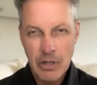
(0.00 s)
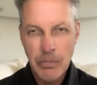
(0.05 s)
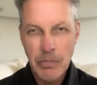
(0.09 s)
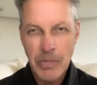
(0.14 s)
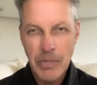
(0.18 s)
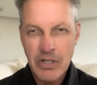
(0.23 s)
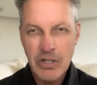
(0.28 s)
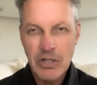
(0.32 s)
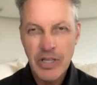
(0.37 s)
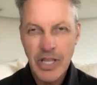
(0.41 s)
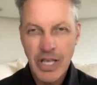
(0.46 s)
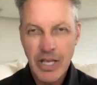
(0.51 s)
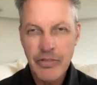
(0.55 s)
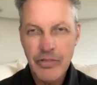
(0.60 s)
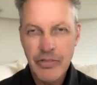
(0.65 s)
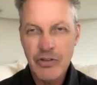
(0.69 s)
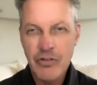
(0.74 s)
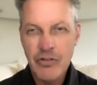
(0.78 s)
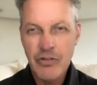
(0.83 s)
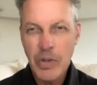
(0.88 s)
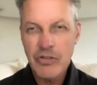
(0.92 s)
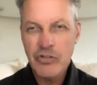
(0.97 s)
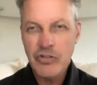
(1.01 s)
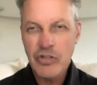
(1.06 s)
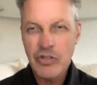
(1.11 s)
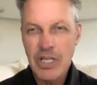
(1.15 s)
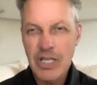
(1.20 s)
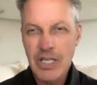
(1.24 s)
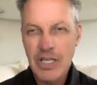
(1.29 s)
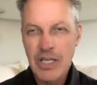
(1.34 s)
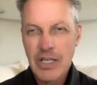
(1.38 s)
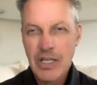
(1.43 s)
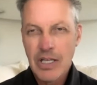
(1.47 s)
mental health
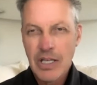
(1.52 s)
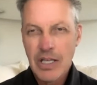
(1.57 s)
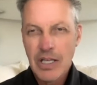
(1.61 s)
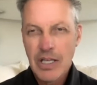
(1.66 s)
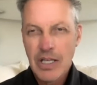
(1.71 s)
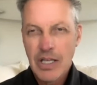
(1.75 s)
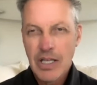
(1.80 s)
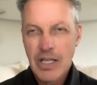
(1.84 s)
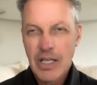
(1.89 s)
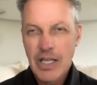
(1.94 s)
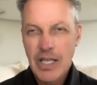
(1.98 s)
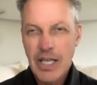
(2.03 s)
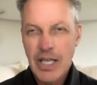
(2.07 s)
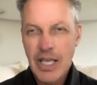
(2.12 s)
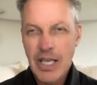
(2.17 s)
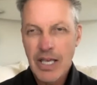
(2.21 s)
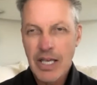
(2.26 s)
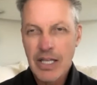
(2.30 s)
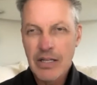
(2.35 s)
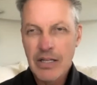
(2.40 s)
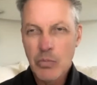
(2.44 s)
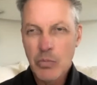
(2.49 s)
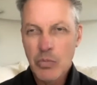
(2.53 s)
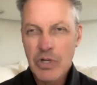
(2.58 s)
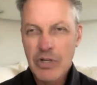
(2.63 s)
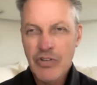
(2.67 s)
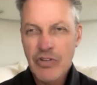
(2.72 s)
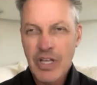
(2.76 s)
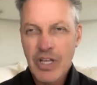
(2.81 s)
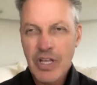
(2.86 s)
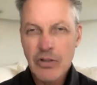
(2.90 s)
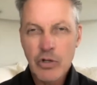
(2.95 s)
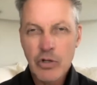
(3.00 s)
especially? And what does
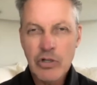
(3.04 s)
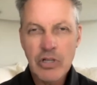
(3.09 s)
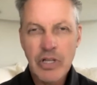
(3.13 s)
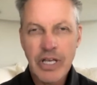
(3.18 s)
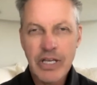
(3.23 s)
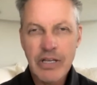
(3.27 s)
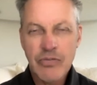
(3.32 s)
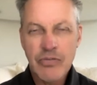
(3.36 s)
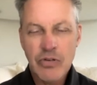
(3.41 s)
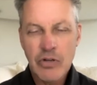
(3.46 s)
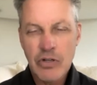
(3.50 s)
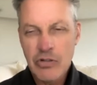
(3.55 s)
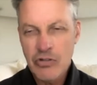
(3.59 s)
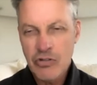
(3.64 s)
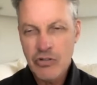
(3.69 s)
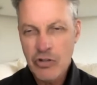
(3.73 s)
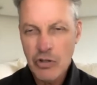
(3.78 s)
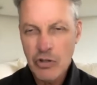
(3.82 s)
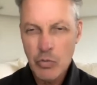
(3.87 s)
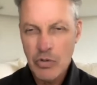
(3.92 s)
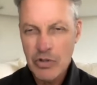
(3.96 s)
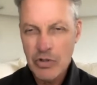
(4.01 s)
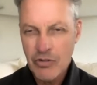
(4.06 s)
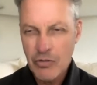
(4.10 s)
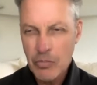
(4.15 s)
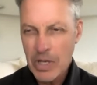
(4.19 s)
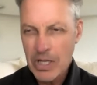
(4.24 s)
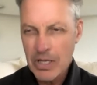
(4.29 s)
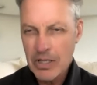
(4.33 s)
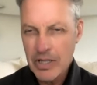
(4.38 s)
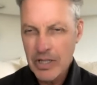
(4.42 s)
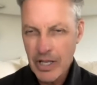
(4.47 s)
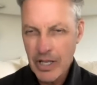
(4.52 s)
that look like for children's
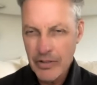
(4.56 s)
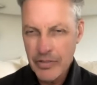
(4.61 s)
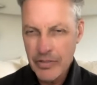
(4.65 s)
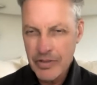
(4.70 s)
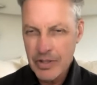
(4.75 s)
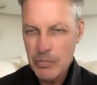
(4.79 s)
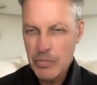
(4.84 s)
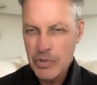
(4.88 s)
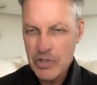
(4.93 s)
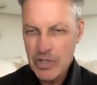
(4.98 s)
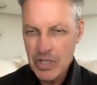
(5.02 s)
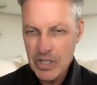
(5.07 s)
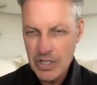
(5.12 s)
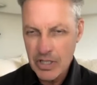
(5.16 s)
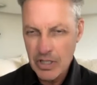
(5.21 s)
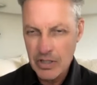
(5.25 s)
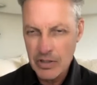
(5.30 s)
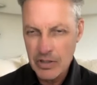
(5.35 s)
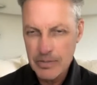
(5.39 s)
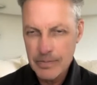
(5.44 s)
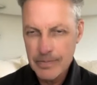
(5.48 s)
mental health in particular?